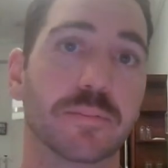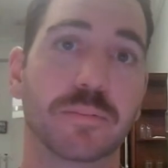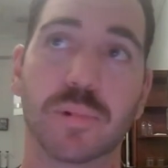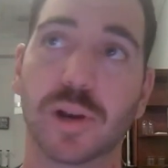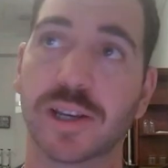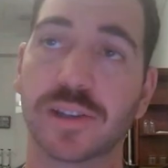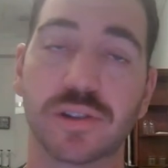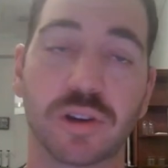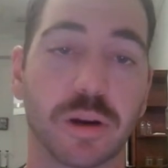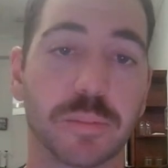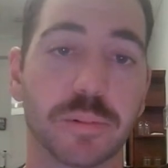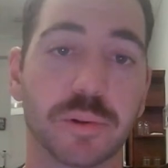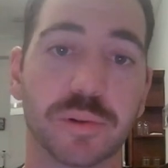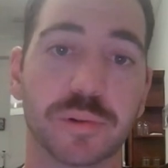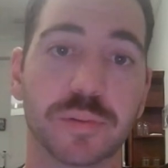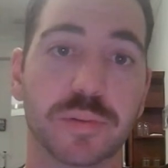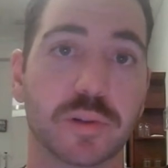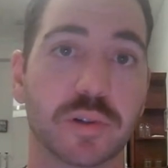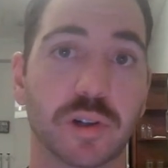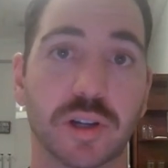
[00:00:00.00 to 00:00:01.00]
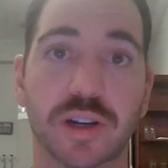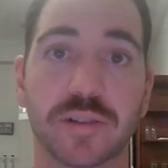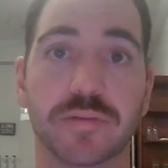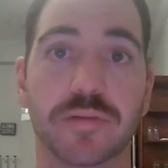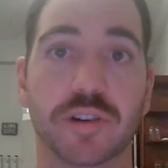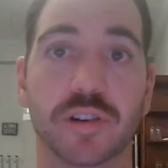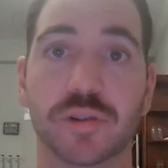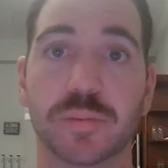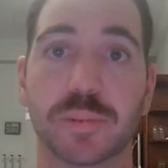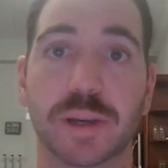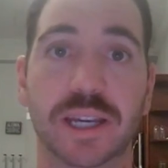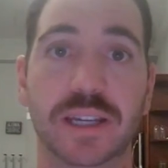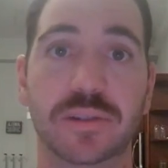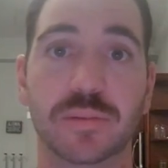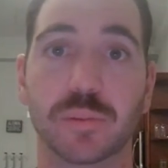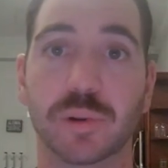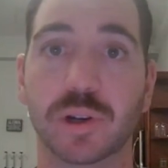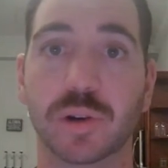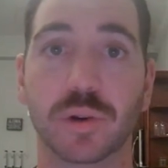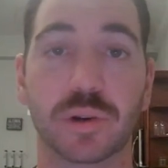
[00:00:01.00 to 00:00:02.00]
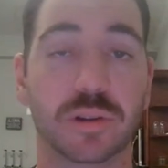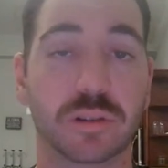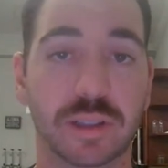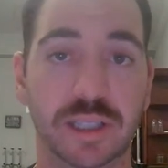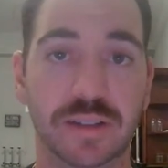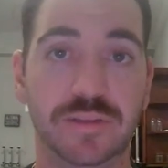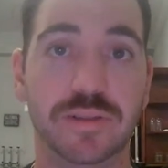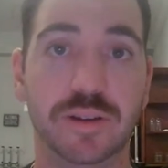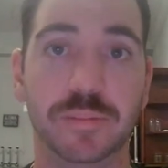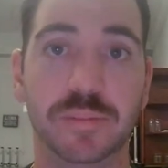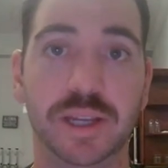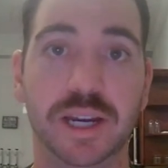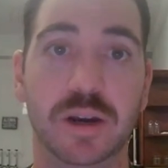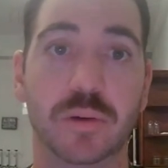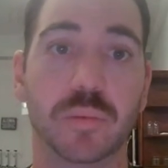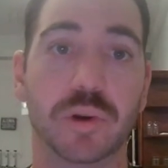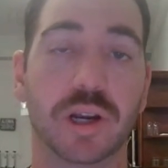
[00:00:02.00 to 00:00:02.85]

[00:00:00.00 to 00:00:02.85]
Bryce Harper's good at first base. We're going to leave him there.